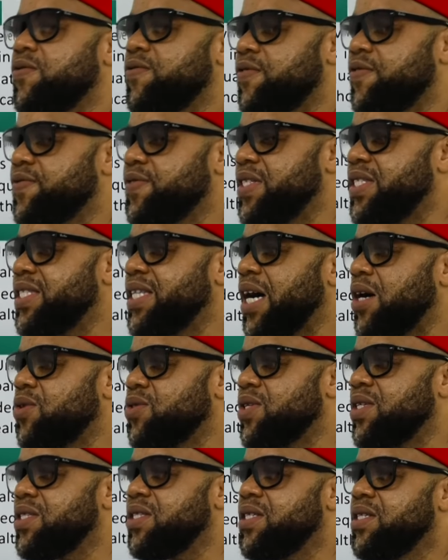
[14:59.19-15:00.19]
or
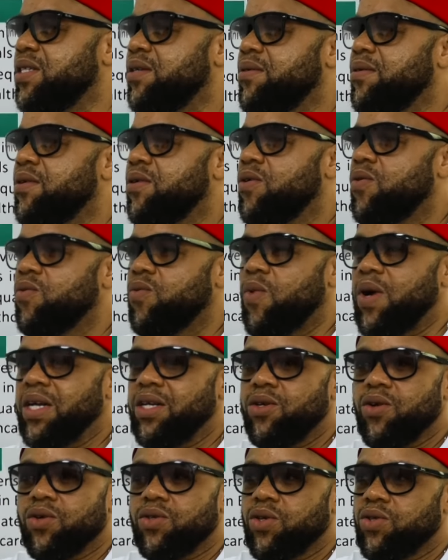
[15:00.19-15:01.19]
15,000,
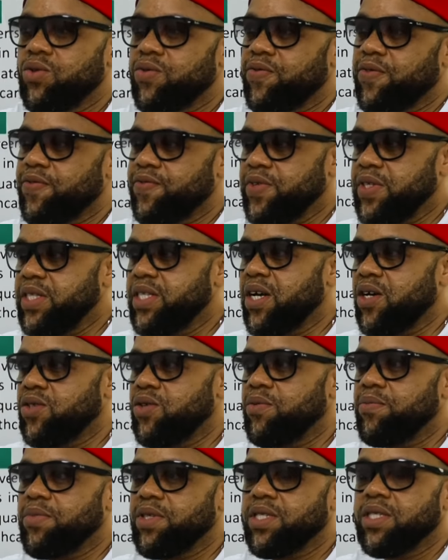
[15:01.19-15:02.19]
1 doctor to 15,000